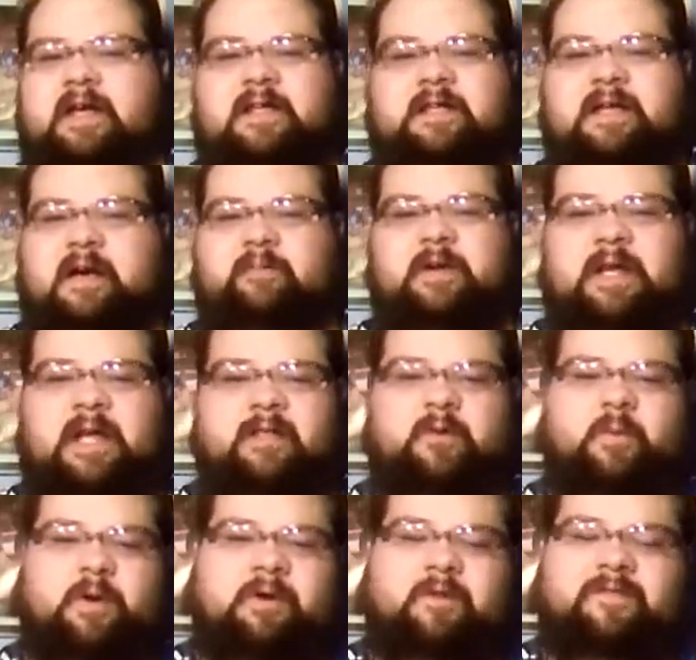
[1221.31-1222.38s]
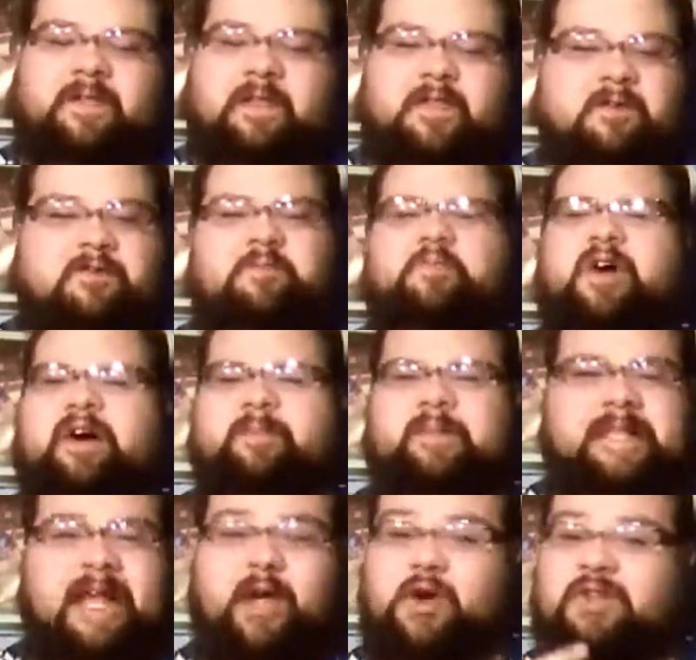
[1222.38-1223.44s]
It's coming together wonderfully. The only problem
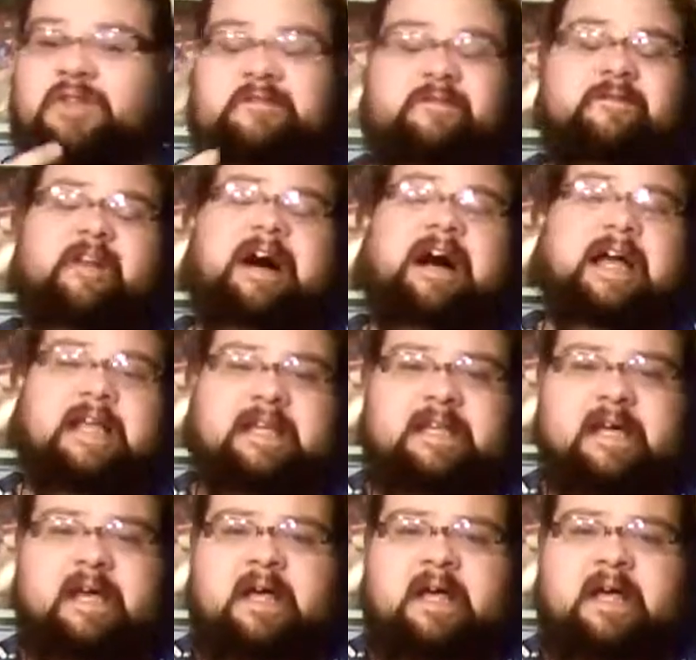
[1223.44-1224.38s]
is I couldn't find